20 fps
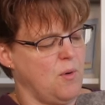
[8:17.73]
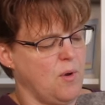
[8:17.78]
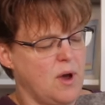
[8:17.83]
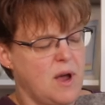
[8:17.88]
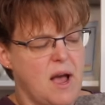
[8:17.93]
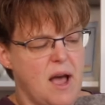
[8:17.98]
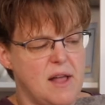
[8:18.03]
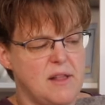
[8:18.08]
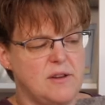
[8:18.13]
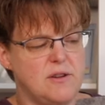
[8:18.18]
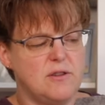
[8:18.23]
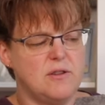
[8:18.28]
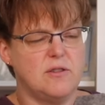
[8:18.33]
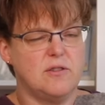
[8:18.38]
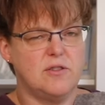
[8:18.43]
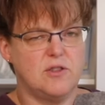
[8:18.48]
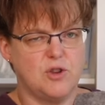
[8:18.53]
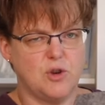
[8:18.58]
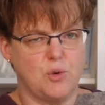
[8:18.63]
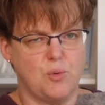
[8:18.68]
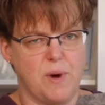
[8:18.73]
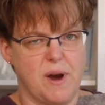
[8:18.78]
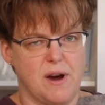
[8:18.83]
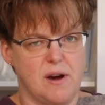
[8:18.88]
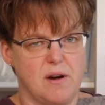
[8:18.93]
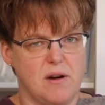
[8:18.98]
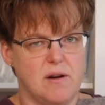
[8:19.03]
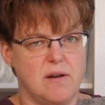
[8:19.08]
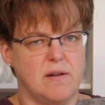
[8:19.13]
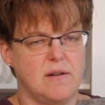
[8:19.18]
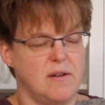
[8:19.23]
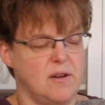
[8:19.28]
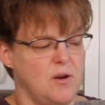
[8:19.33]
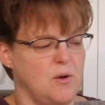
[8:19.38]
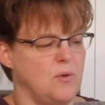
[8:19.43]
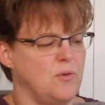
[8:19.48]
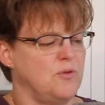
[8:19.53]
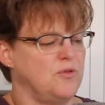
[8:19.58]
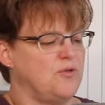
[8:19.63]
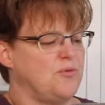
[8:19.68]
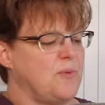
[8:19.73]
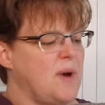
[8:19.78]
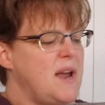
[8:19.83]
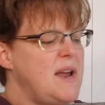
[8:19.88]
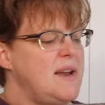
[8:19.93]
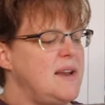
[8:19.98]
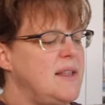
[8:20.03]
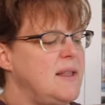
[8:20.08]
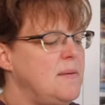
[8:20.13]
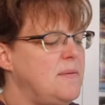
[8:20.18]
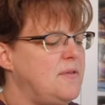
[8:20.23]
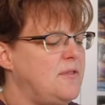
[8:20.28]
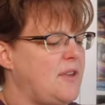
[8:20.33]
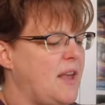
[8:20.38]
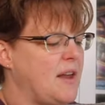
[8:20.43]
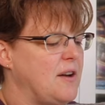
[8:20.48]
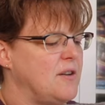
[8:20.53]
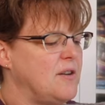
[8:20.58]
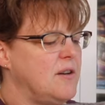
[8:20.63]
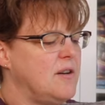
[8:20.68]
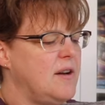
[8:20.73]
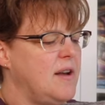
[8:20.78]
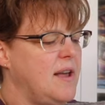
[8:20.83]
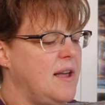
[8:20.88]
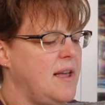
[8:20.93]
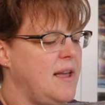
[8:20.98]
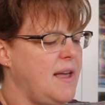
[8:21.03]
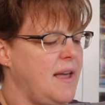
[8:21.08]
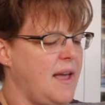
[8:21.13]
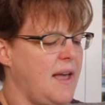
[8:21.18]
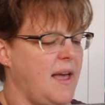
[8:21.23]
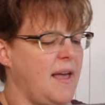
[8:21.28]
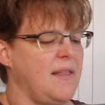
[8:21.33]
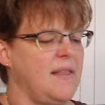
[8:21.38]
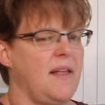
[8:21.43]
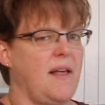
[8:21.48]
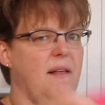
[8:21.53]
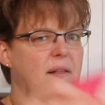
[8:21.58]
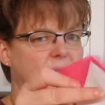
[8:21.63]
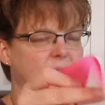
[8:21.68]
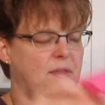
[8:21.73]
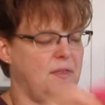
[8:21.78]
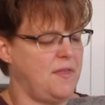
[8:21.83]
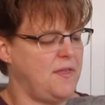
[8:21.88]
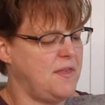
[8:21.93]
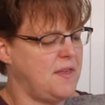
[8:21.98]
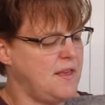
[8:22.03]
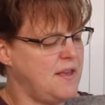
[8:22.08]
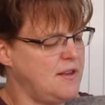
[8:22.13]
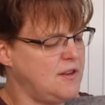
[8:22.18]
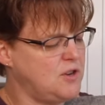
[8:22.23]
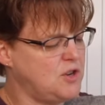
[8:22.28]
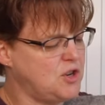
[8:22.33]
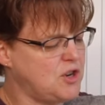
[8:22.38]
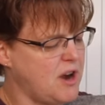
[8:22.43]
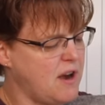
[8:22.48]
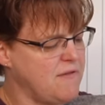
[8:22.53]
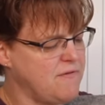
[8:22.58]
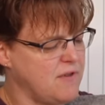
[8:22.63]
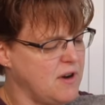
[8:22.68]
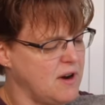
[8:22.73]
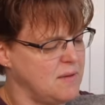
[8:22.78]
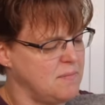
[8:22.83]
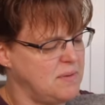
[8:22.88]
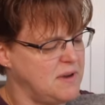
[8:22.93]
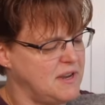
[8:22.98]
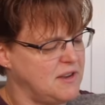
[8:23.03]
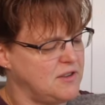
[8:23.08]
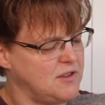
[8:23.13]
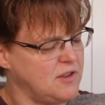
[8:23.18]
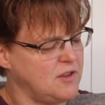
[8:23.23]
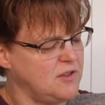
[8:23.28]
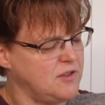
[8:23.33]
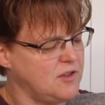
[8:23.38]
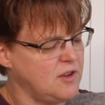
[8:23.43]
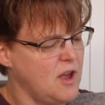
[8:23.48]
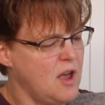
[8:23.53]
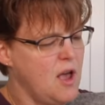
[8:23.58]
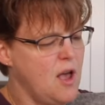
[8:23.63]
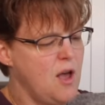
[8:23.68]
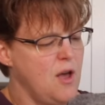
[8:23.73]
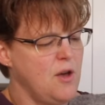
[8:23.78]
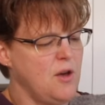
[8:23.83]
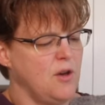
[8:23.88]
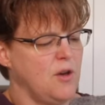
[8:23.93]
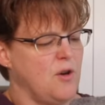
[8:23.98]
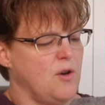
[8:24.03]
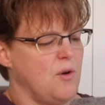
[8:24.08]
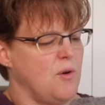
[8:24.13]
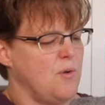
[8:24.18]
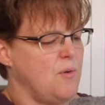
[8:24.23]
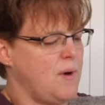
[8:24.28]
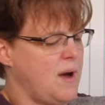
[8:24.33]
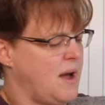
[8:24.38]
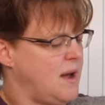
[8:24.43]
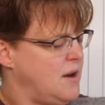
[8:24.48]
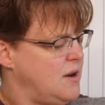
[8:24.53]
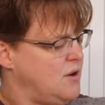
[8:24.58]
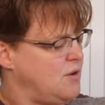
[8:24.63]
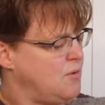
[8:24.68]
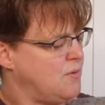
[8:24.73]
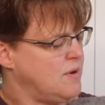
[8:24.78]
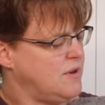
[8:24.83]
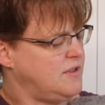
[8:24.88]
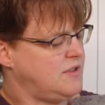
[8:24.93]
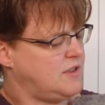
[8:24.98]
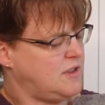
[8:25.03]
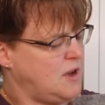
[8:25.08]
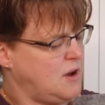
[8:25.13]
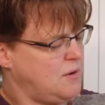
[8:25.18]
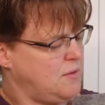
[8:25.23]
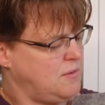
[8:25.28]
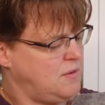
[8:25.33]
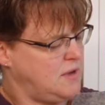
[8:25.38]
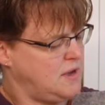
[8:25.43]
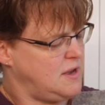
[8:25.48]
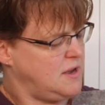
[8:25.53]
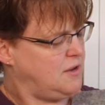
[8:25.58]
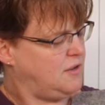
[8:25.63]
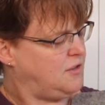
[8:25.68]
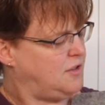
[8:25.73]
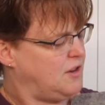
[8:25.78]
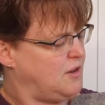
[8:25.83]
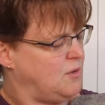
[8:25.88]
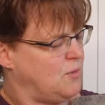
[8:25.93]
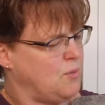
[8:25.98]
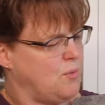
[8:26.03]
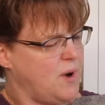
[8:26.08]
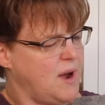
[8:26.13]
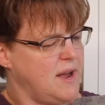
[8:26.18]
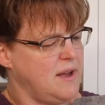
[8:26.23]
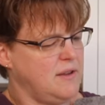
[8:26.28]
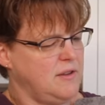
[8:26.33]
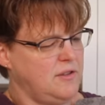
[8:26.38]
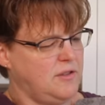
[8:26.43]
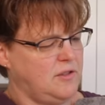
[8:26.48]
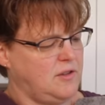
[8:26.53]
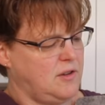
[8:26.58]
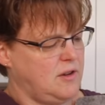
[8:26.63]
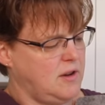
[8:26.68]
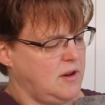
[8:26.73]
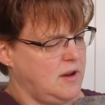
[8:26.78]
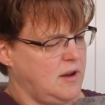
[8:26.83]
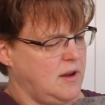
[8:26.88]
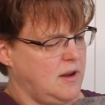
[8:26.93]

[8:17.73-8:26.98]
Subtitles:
colored square goes right in the center, and then these chevron pieces go at north, south, east, and west.